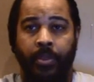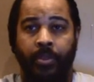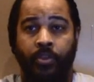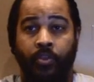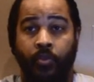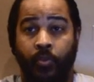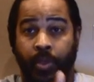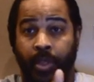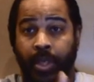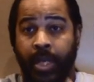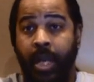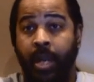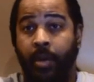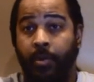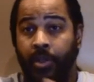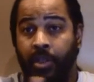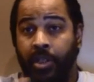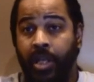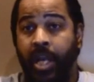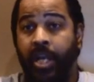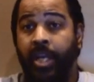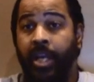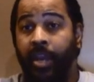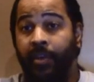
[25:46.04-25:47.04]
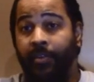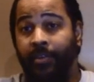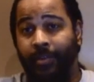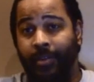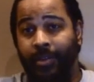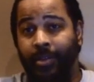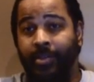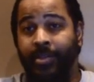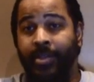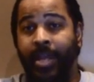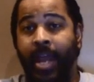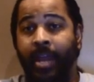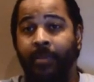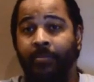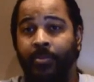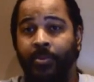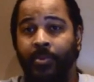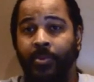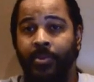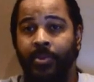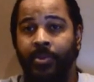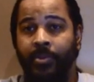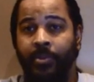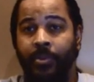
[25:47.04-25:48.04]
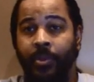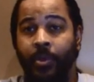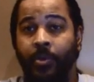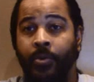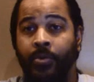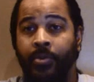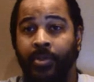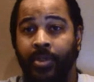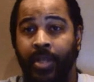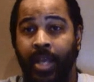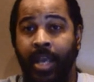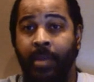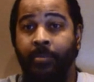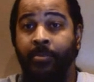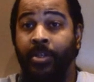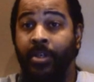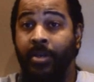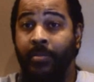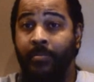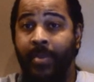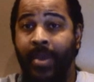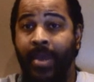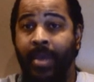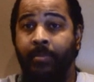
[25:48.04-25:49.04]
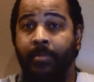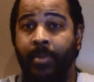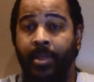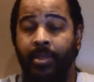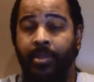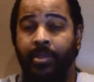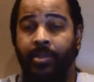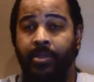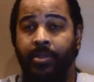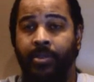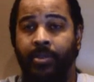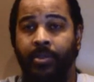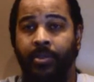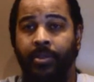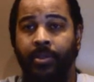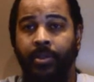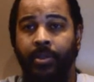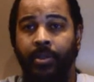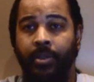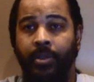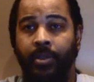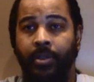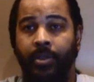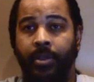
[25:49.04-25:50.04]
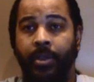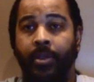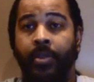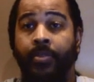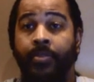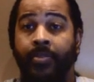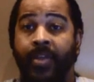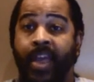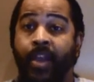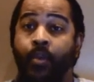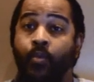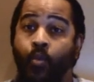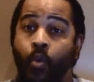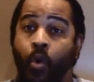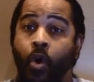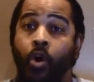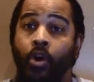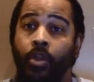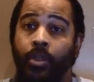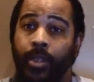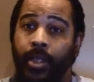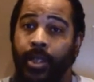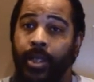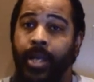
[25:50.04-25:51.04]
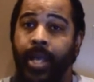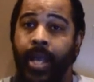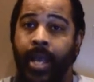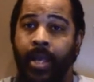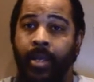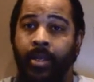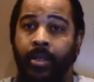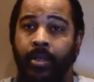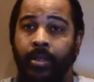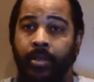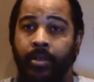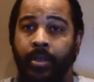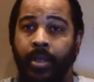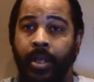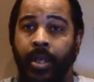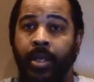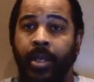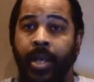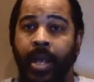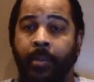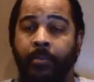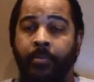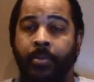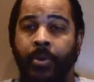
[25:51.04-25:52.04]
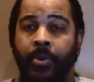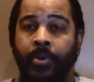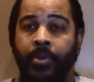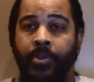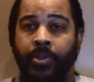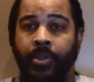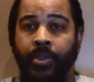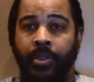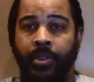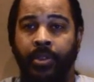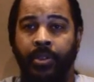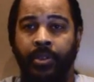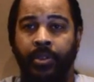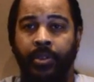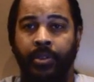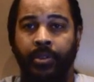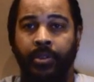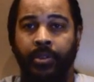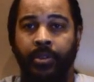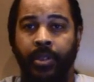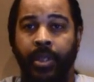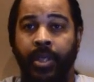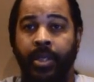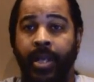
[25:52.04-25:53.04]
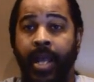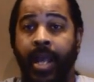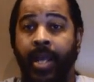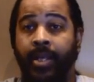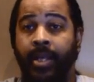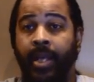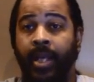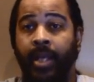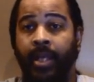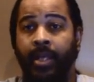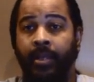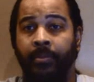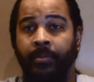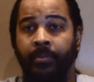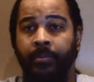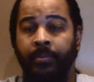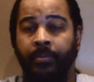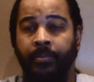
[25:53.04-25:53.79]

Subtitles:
So when Yahawashi gave the disciples those same commandments, they walked in that person, in that name.